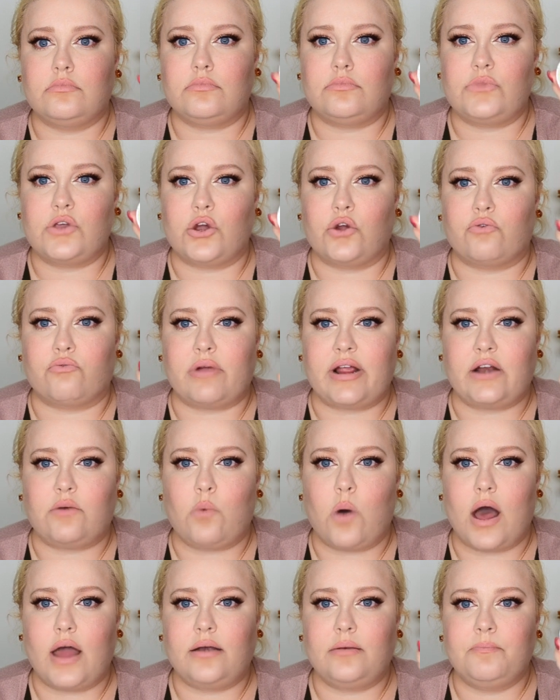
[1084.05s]
the green
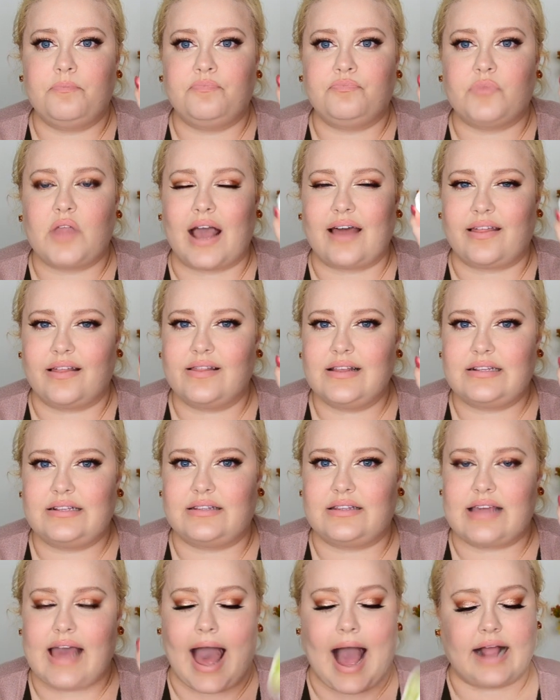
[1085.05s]
one. I think this
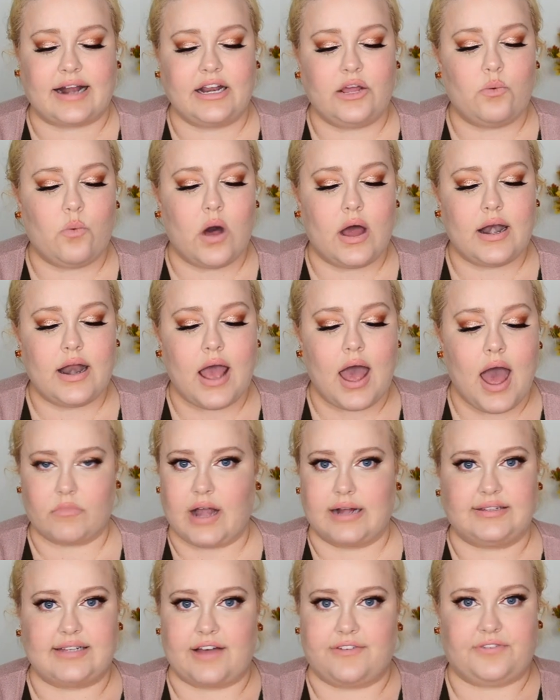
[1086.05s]
is the acne one.
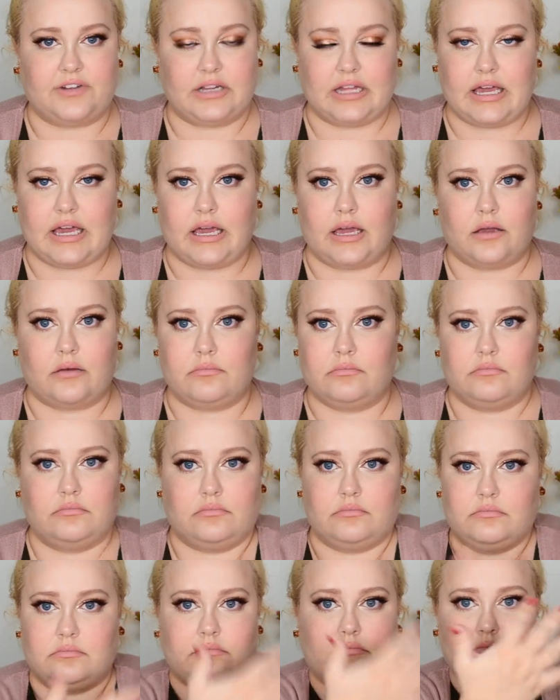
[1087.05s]
Definitely
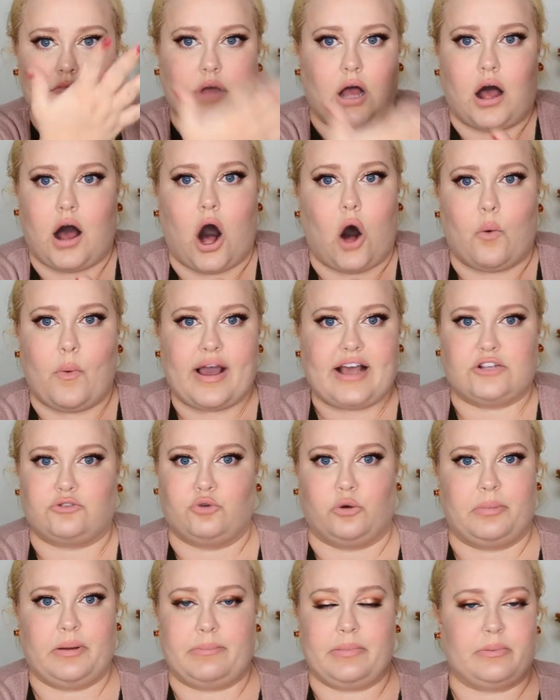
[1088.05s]
always
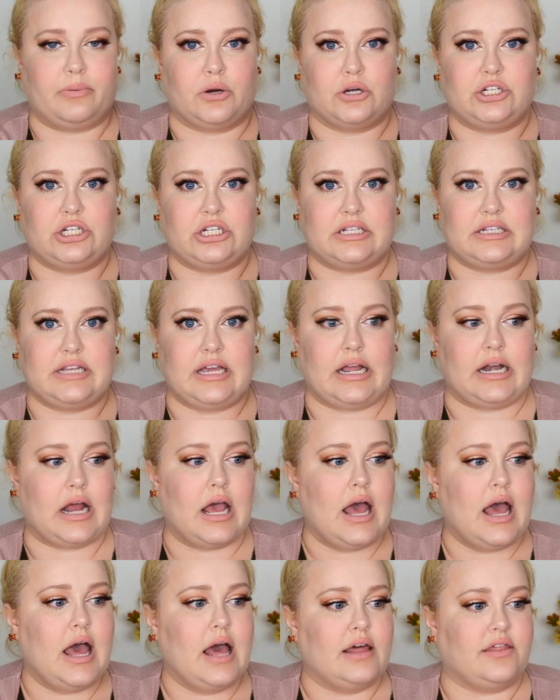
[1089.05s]
will we be purchasing
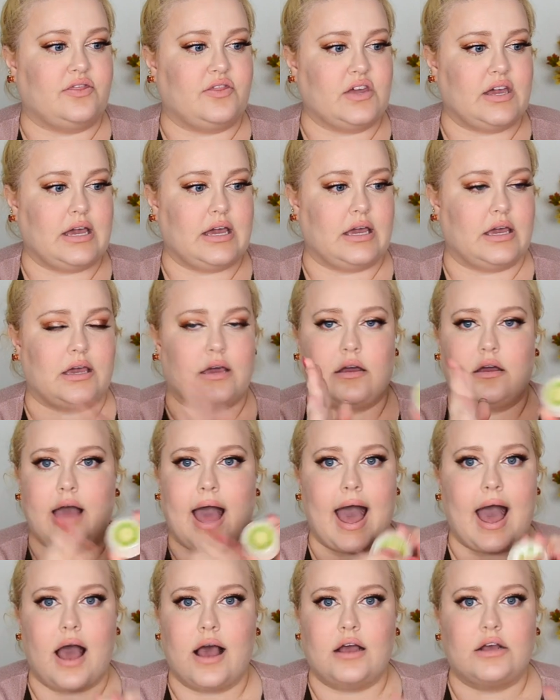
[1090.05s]
the
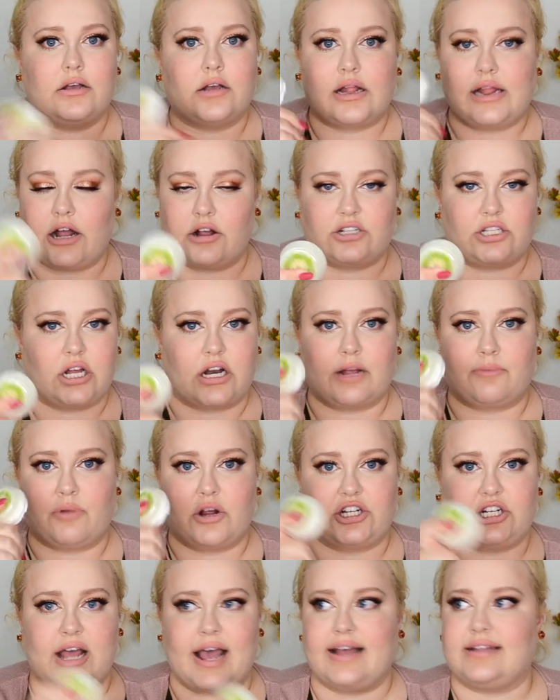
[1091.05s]
Clarisonic
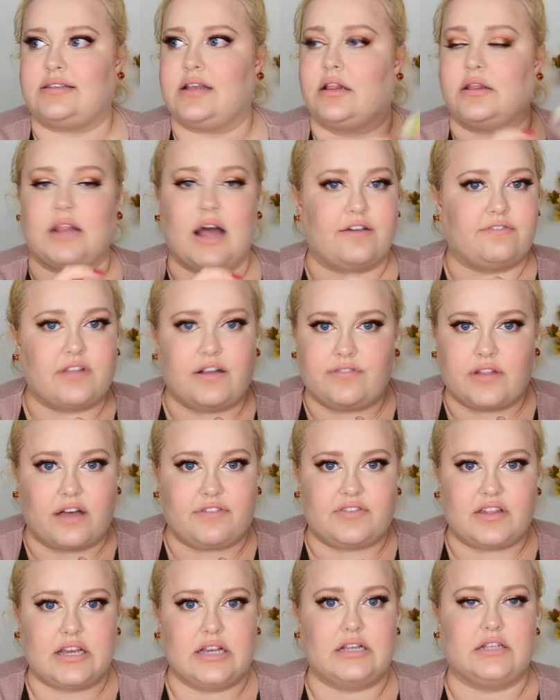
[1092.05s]
brush heads. Love, love,
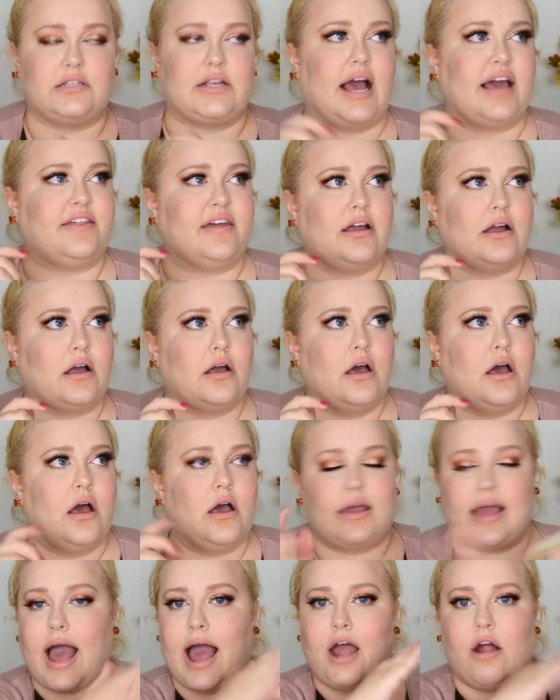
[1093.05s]
love these. I think,
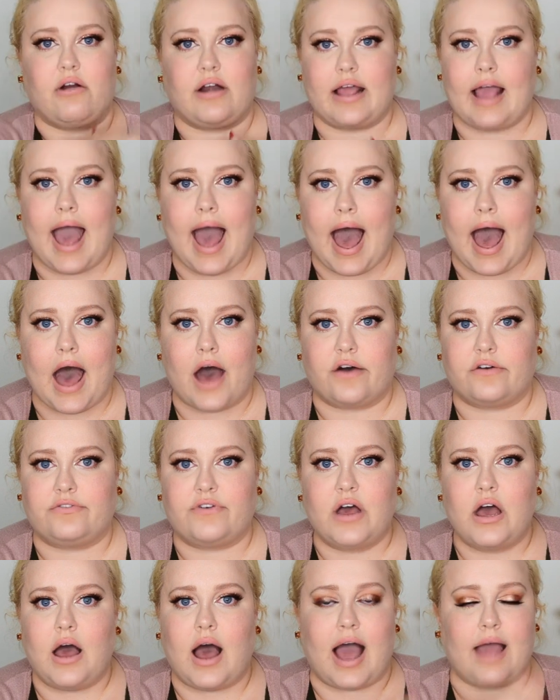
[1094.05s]
yeah, I already have.
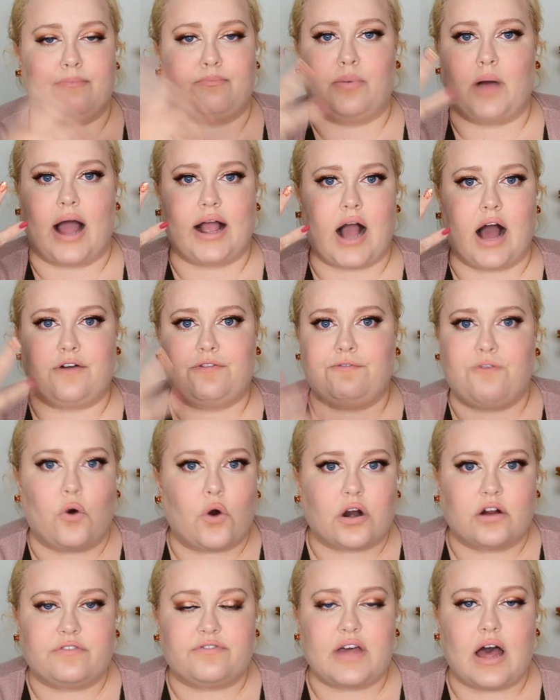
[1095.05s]
I, I got
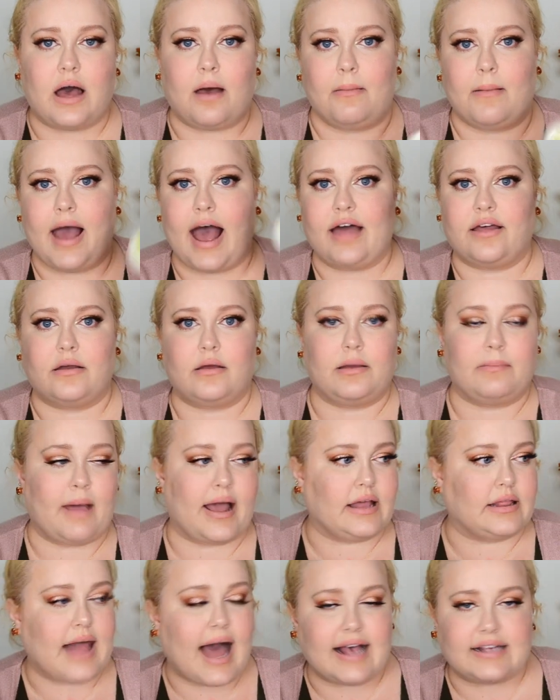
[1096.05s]
four of them at, in
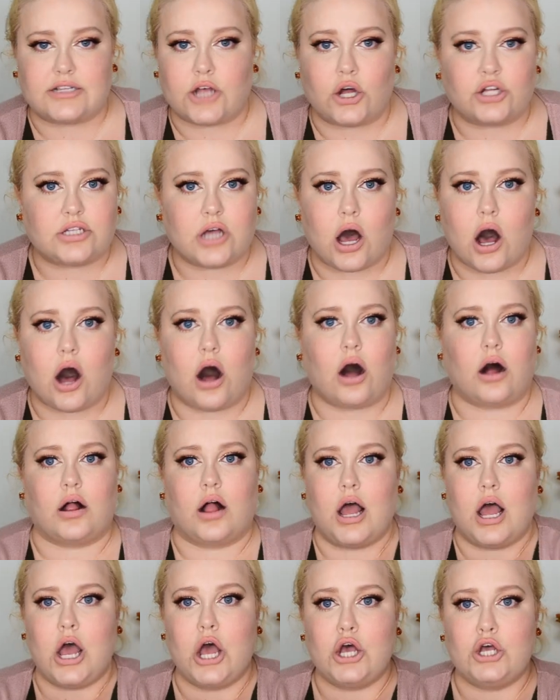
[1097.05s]
my last Ulta
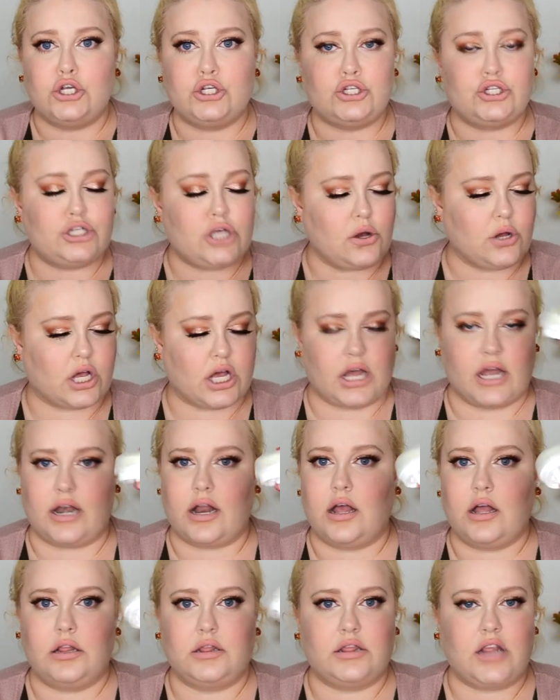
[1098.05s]
haul. So
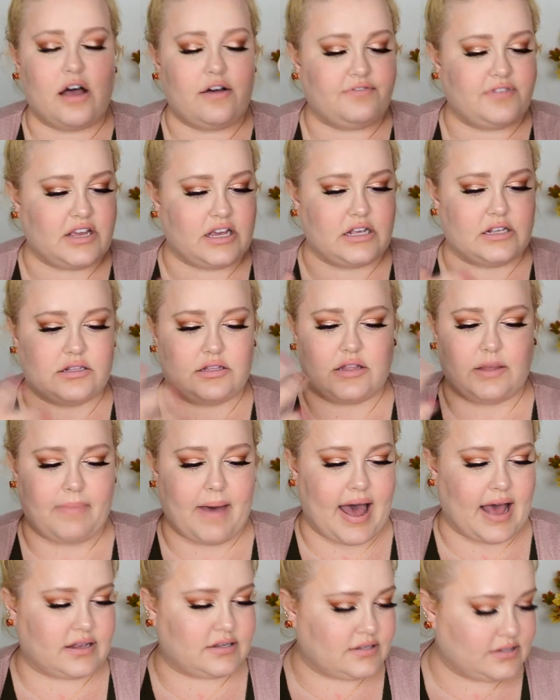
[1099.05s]
good. Love these. The
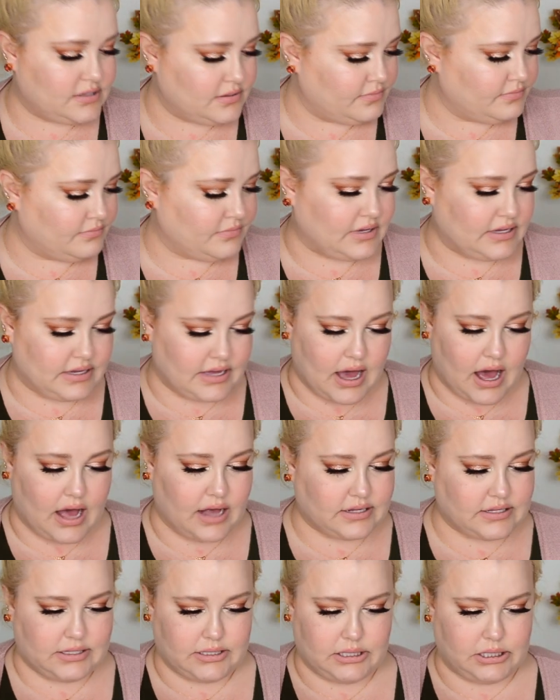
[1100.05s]
best.
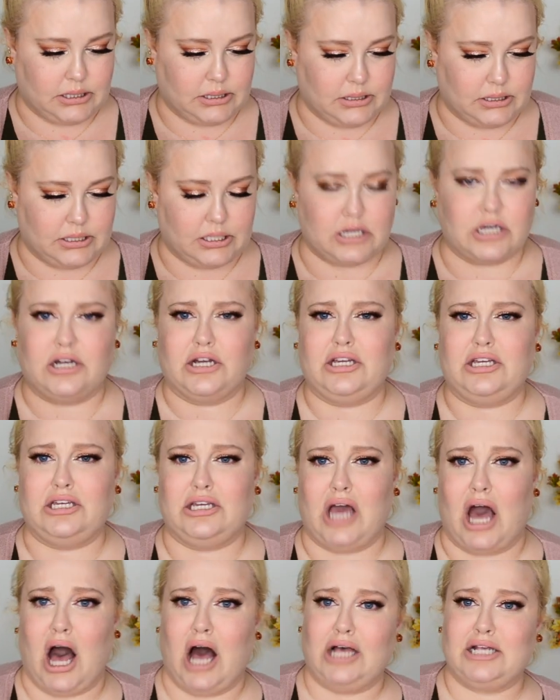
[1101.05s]
Yes.
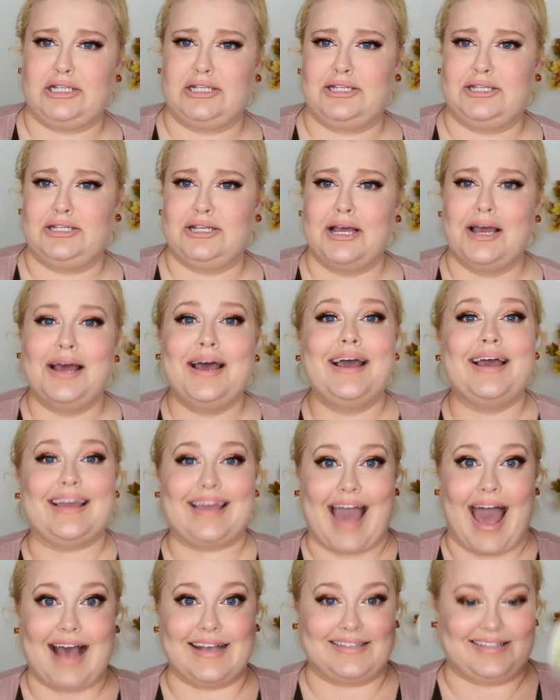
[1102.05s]
Yes.
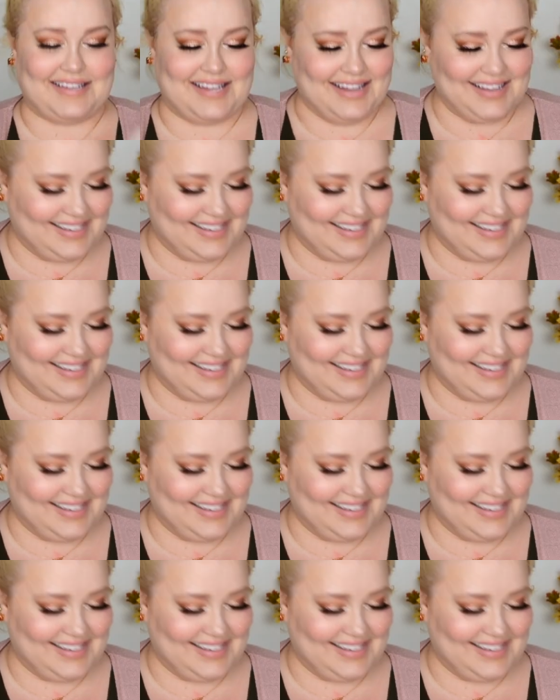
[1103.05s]
Yes.